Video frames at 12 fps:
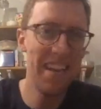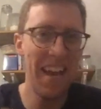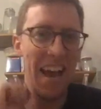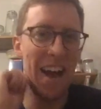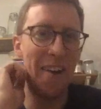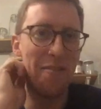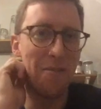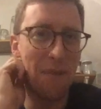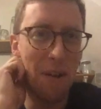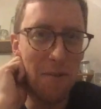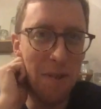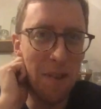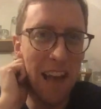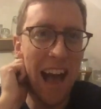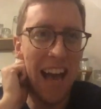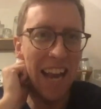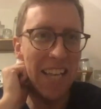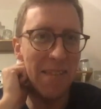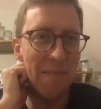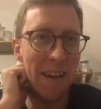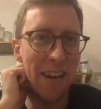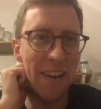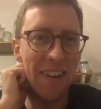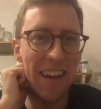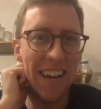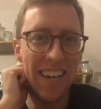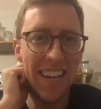that was one of the highlights of my career.